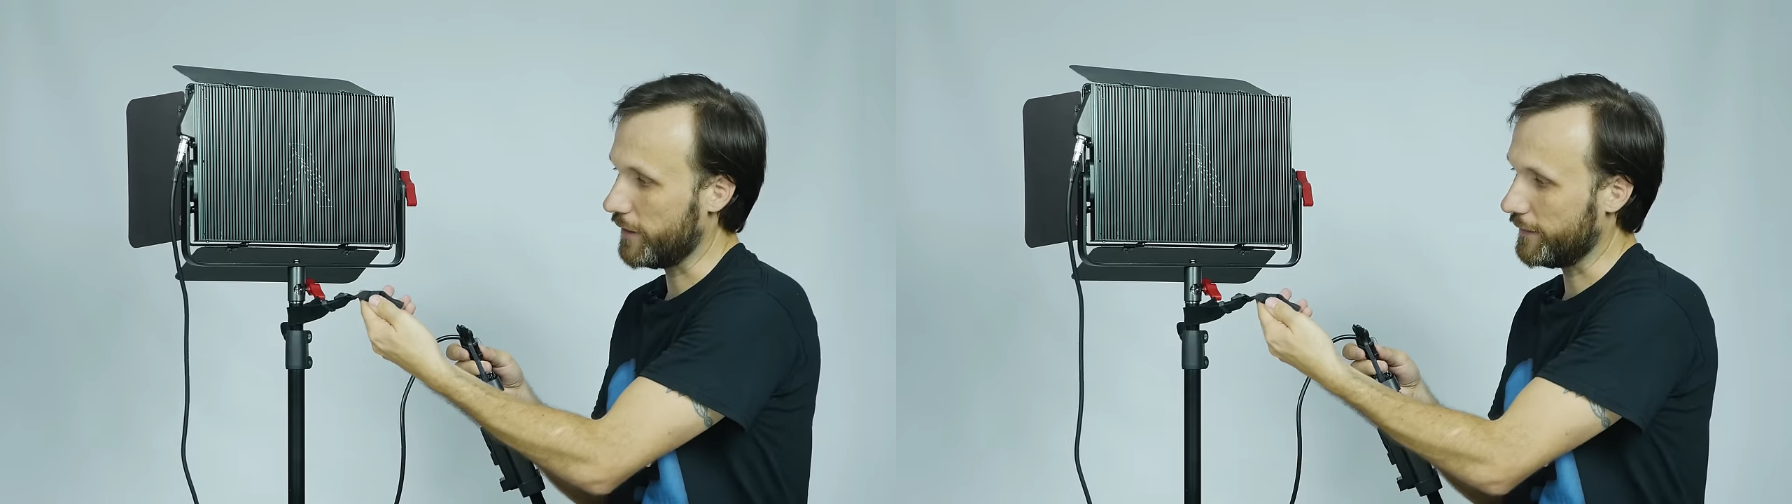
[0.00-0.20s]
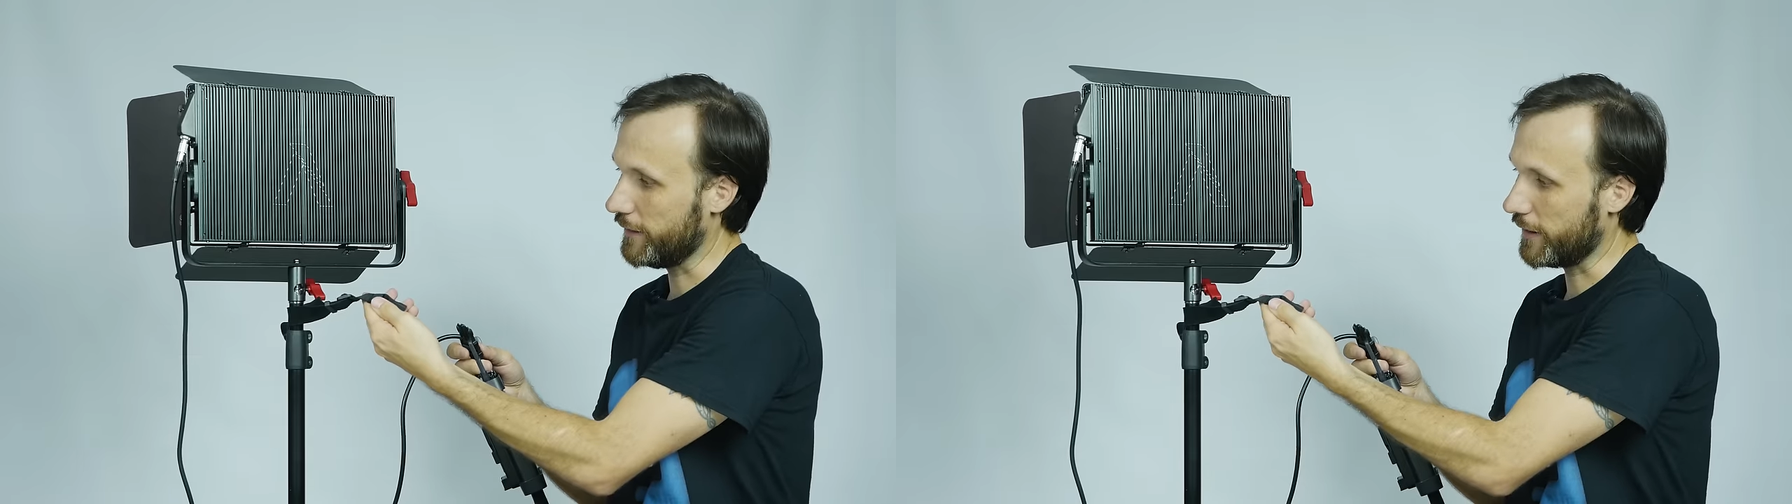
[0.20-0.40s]

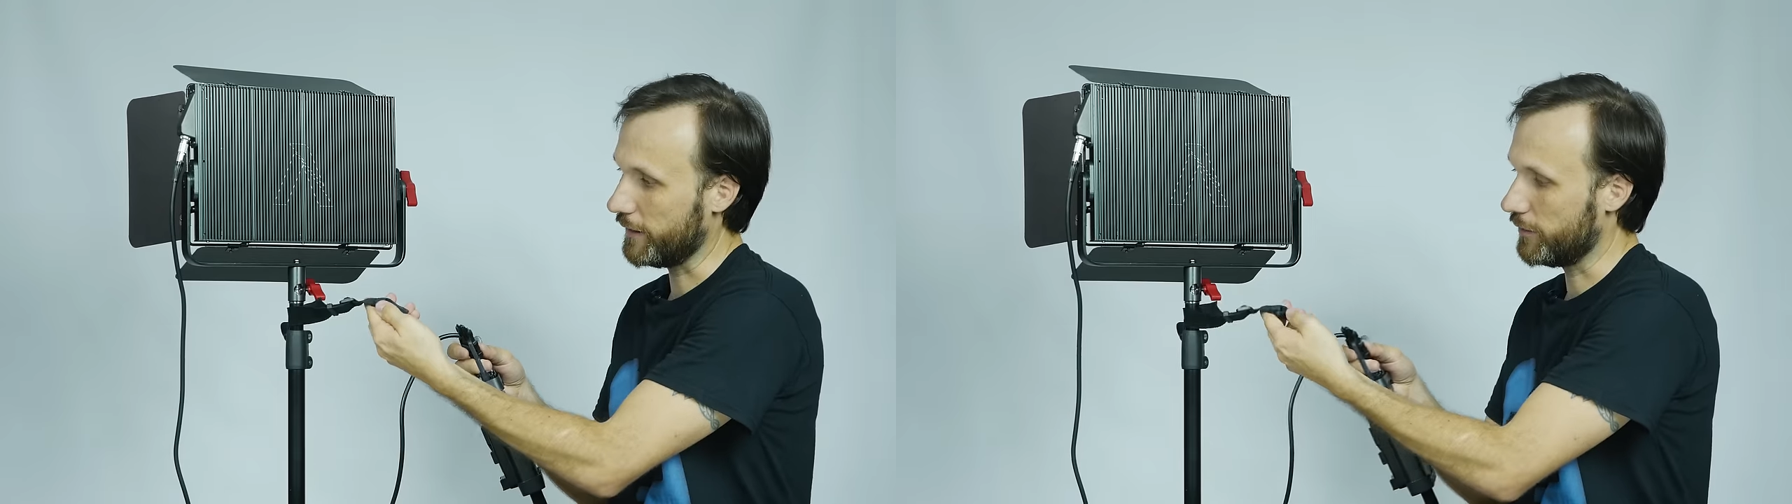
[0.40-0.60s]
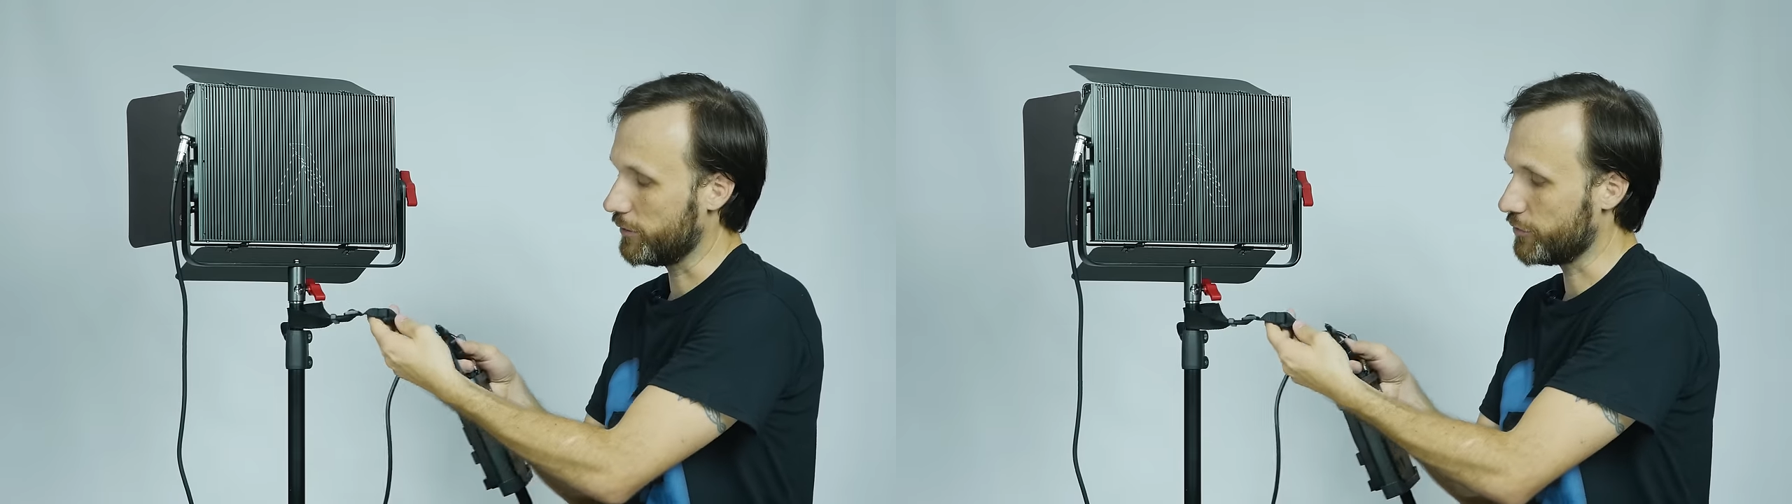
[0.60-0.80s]
and like a
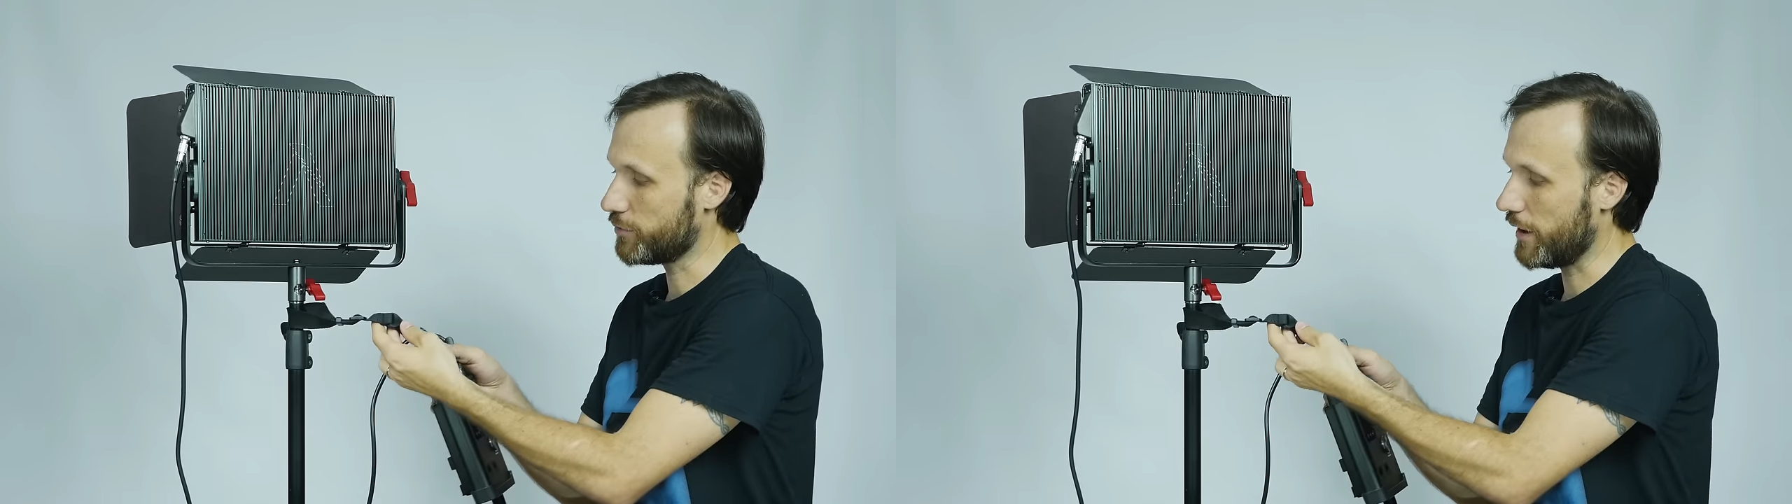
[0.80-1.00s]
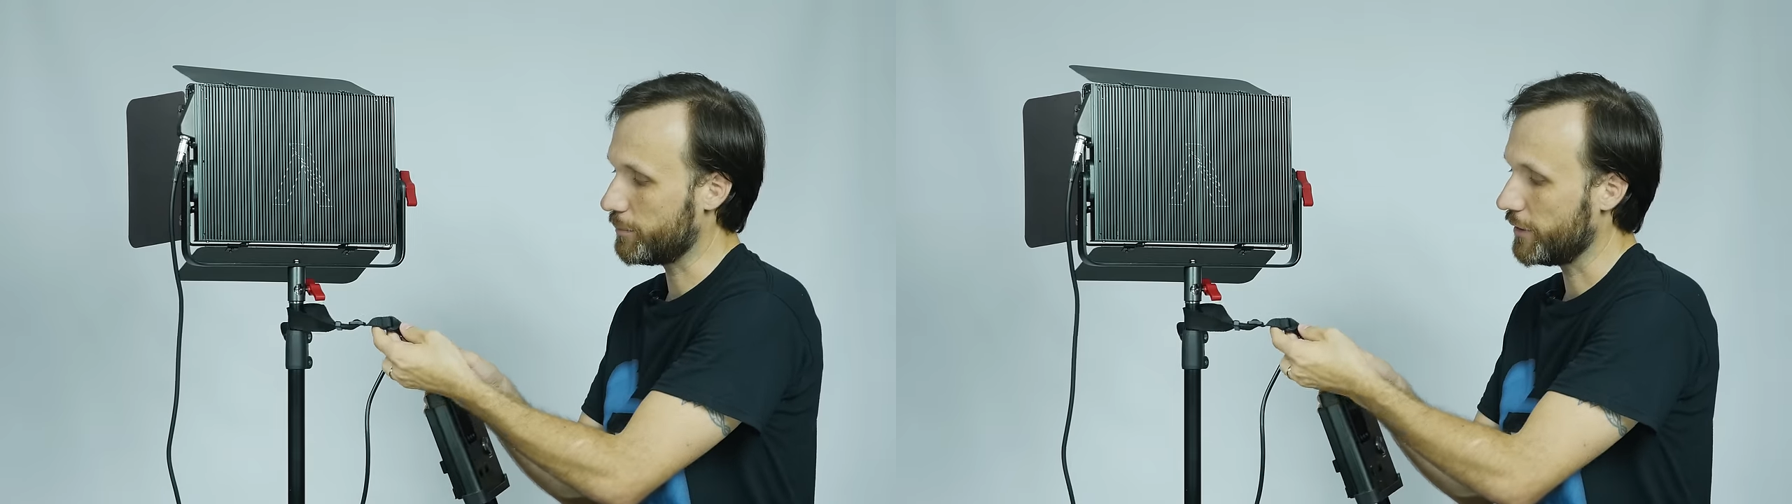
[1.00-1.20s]
little
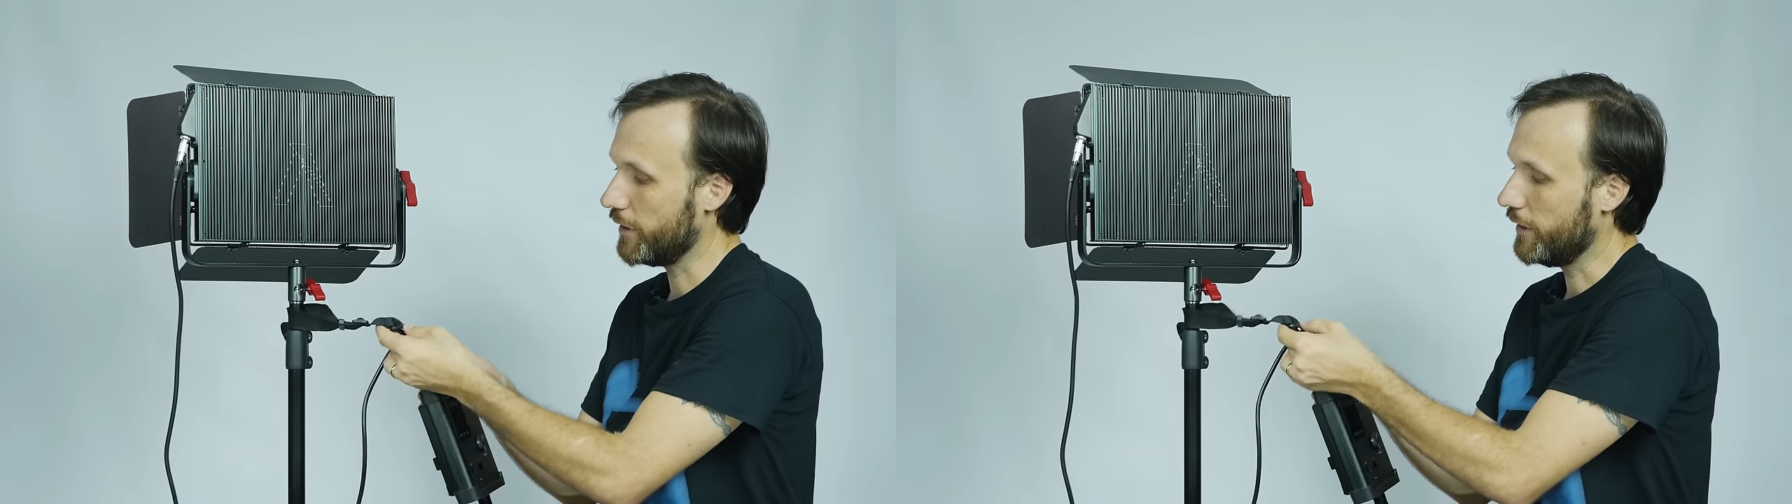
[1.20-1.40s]
strap,